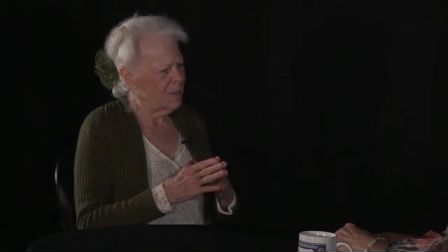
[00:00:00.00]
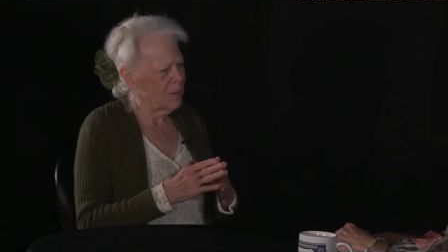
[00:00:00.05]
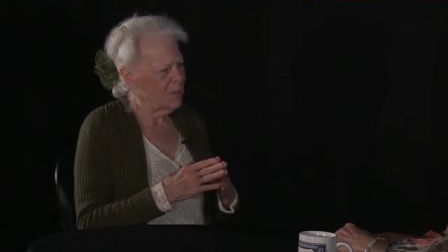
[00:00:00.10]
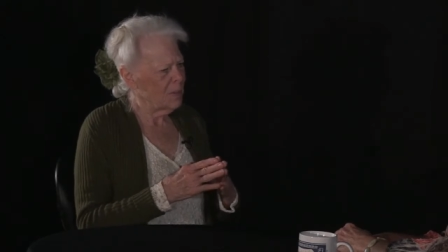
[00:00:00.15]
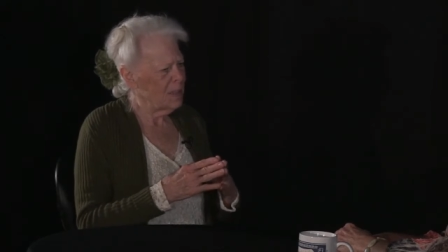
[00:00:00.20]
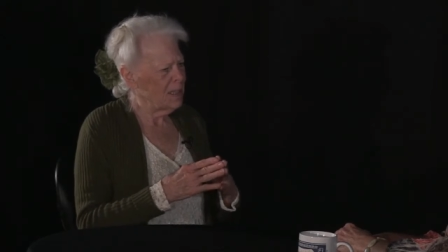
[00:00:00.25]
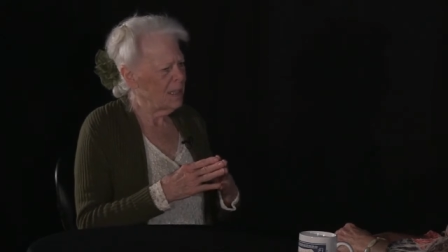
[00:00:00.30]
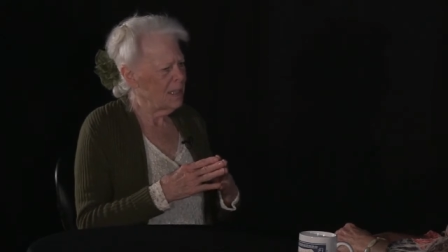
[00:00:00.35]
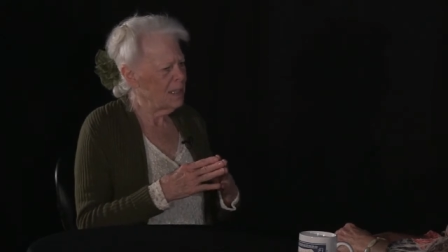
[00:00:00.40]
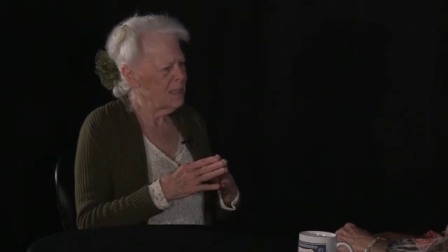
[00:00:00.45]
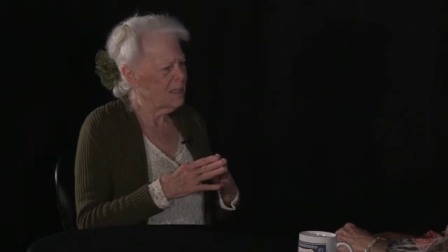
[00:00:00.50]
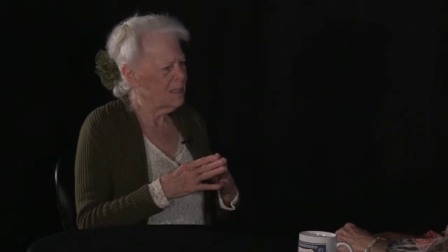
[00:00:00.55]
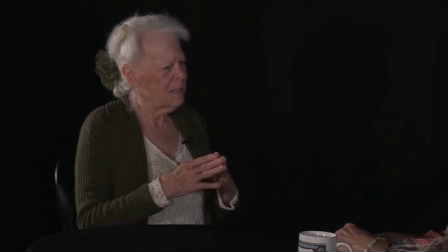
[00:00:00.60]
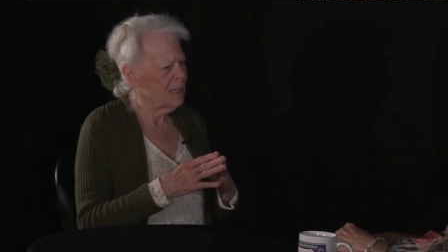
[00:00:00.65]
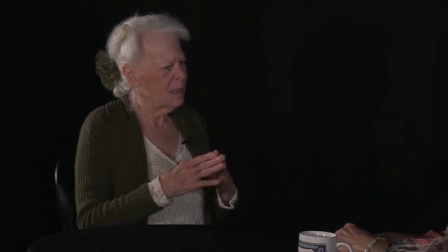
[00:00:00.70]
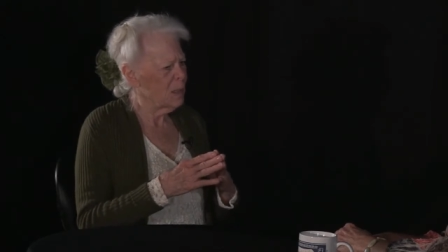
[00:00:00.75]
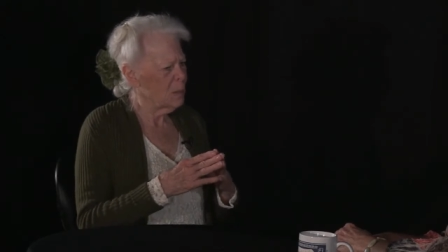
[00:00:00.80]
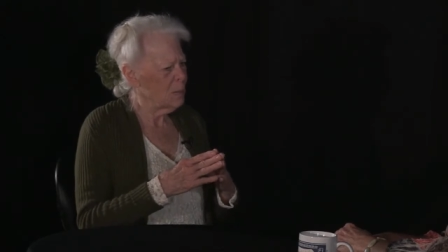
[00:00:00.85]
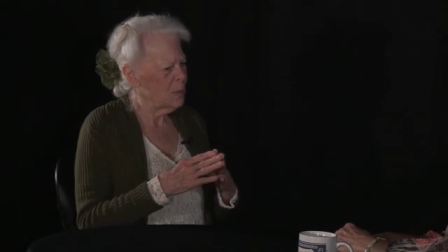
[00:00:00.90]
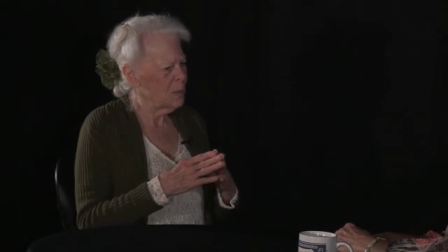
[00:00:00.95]
what we need to
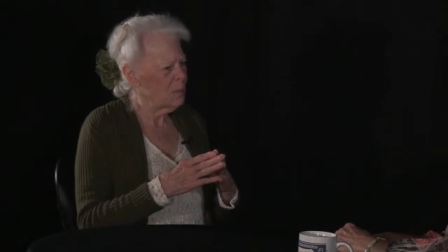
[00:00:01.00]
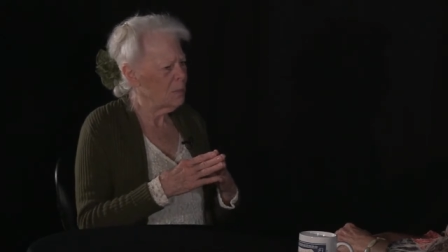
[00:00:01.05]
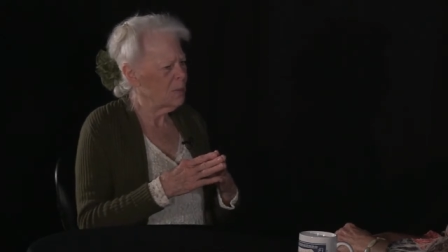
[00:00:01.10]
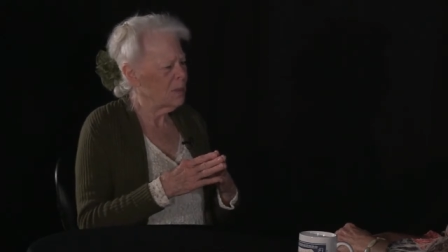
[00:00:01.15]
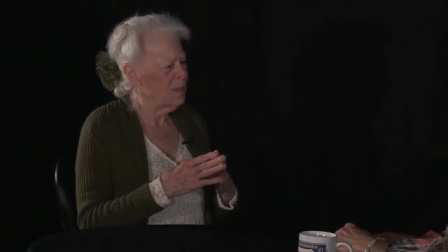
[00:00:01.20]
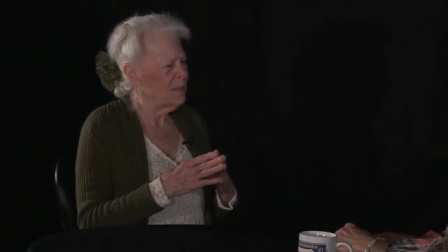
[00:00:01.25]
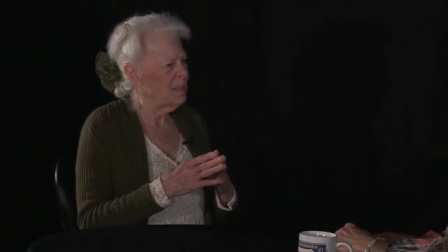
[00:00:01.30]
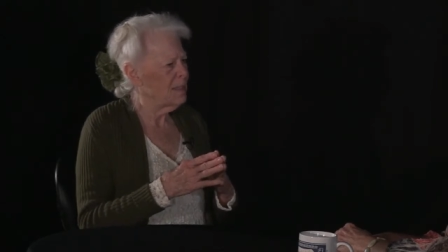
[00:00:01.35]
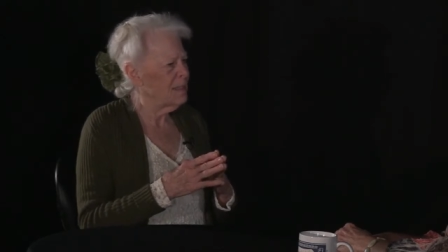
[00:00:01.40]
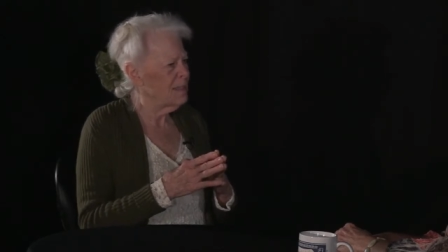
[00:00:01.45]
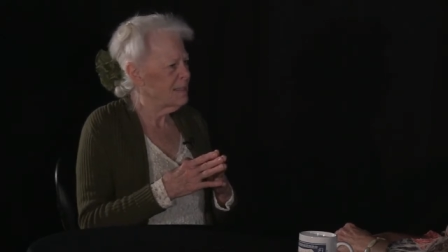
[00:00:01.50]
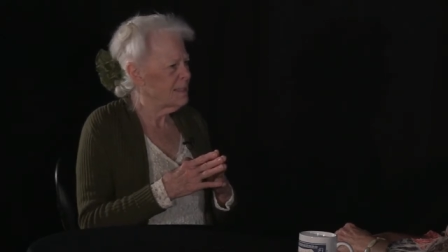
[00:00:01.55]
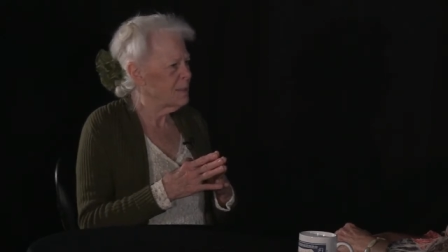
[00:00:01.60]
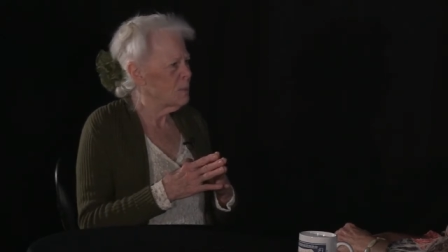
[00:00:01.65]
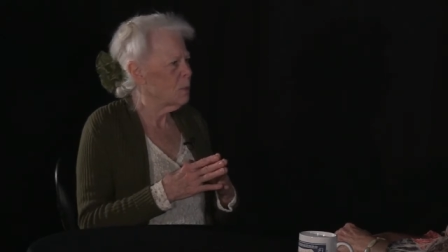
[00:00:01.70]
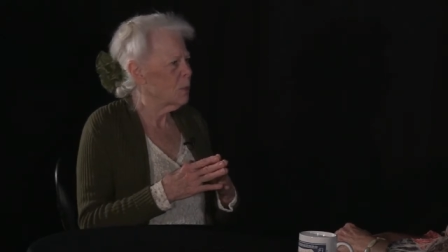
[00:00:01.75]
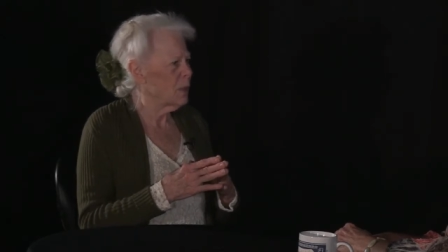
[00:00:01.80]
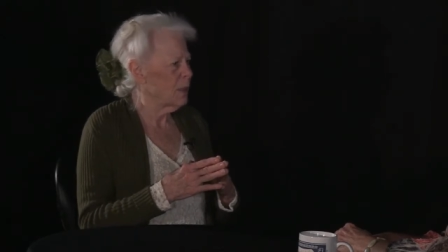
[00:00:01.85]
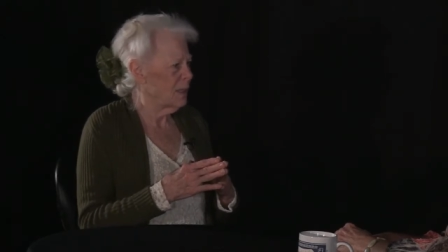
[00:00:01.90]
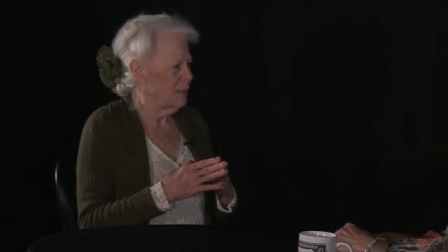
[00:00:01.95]
help them with is the
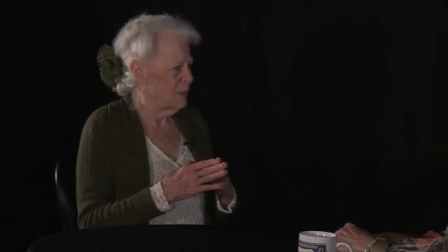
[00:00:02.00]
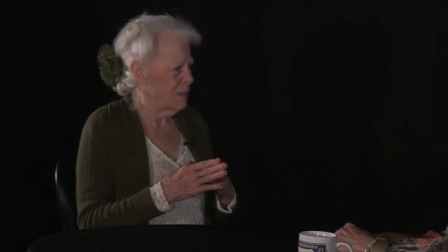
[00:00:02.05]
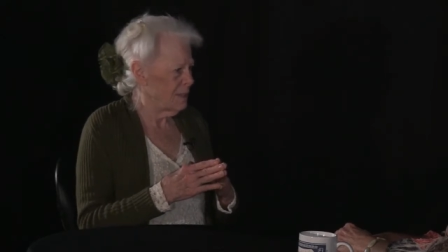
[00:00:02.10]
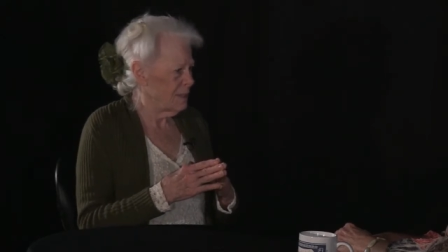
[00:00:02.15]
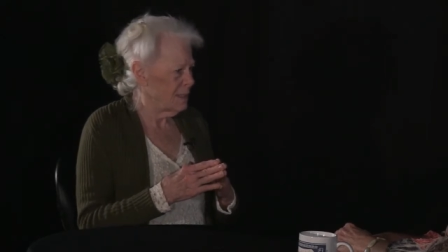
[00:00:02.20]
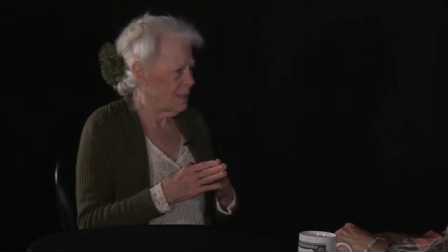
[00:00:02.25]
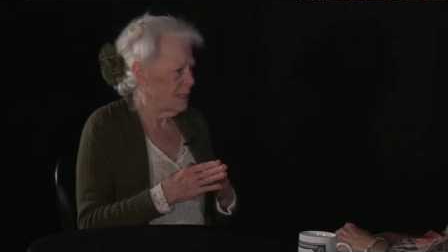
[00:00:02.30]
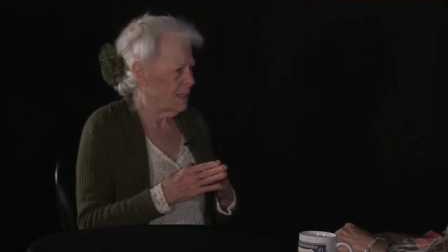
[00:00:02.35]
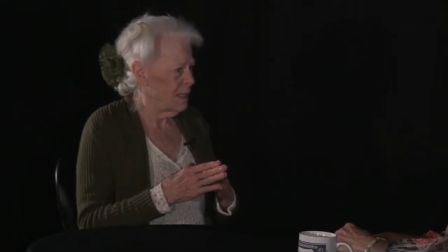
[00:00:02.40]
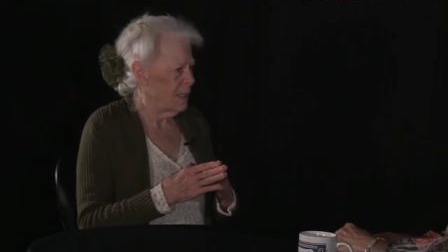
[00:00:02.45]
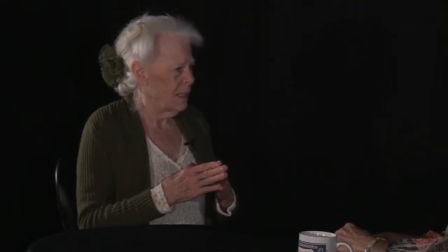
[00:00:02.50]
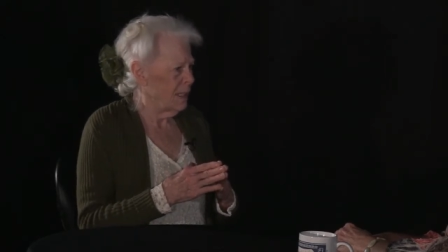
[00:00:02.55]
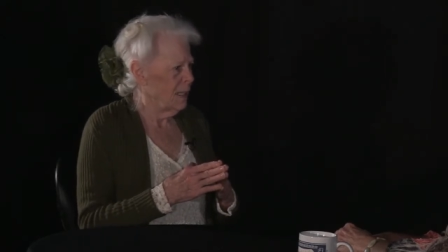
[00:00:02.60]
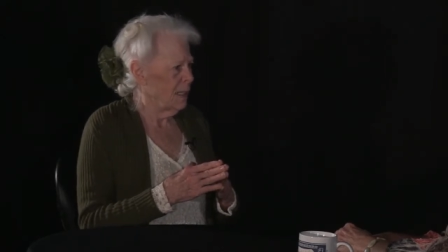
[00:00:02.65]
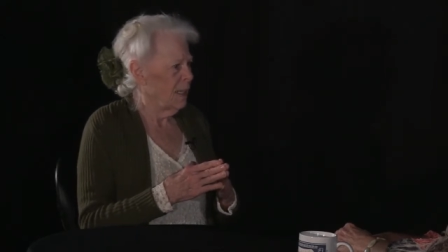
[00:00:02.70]
privacy.